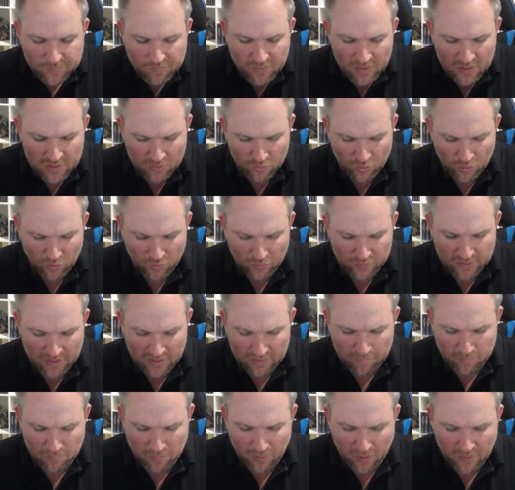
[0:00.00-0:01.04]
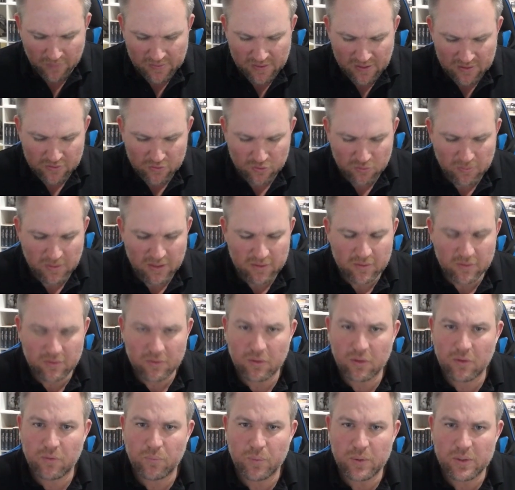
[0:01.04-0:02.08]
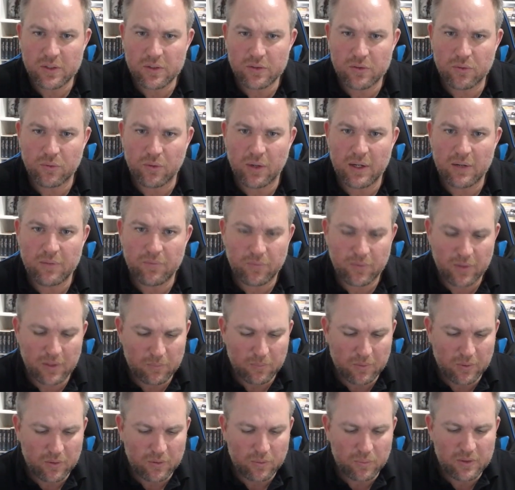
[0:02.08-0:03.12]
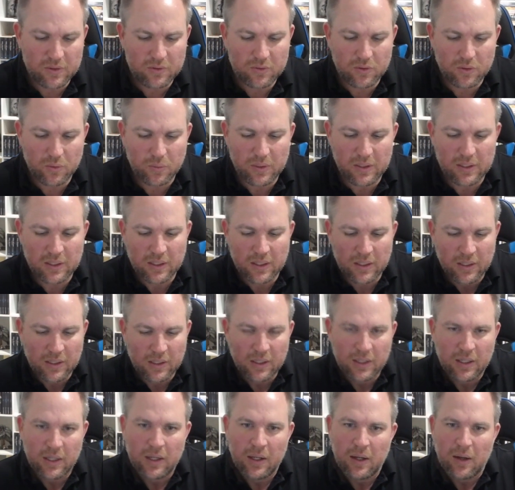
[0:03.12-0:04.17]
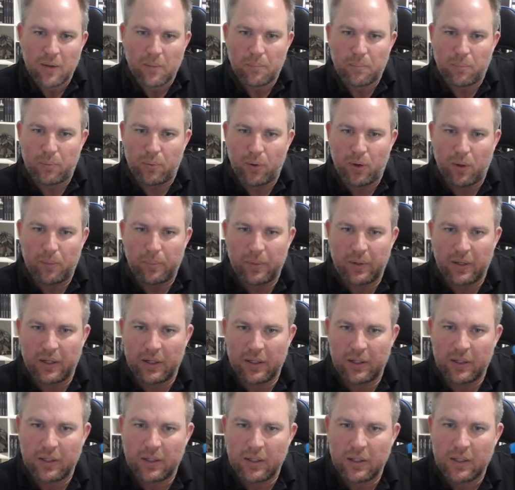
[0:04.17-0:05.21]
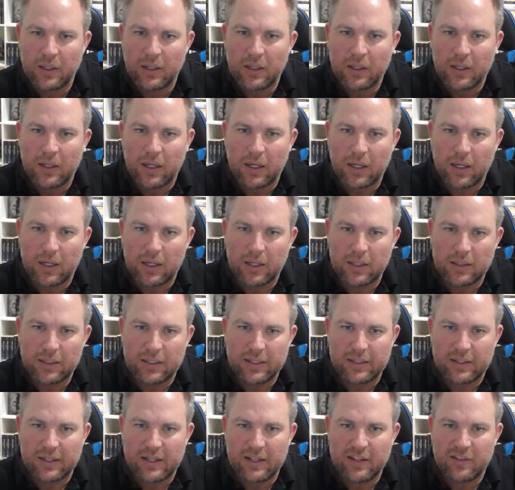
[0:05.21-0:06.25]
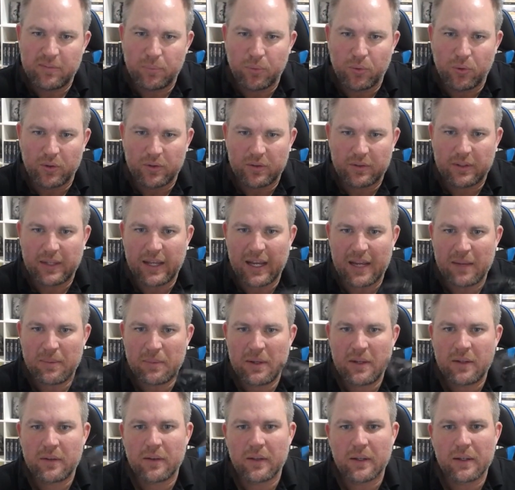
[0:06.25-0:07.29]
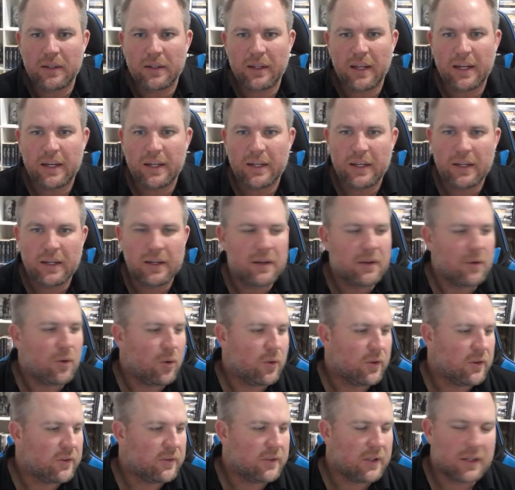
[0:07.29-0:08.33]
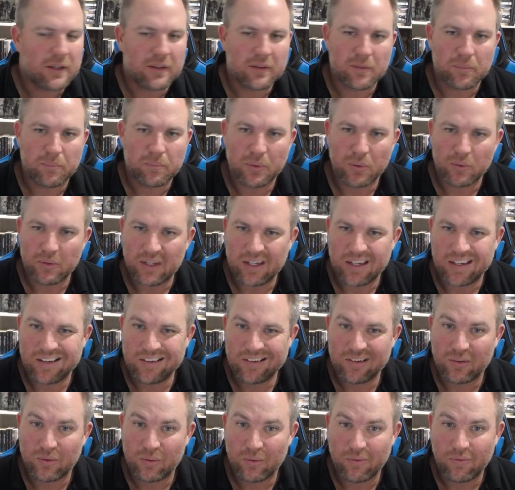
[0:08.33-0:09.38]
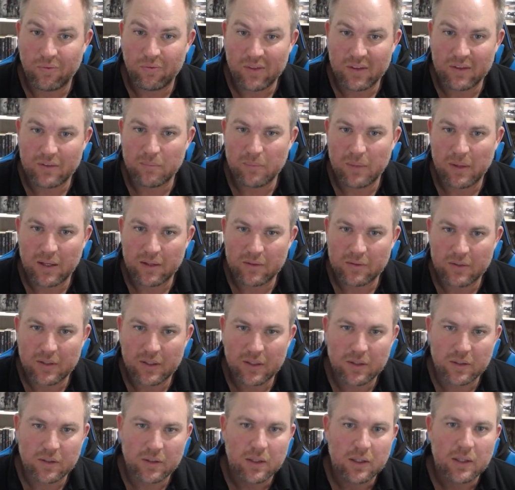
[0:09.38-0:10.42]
It's all done by the actual mouse itself, which is great for anyone who is doing proper elite esports gaming, so they can take it in. All the settings are built into this mouse here.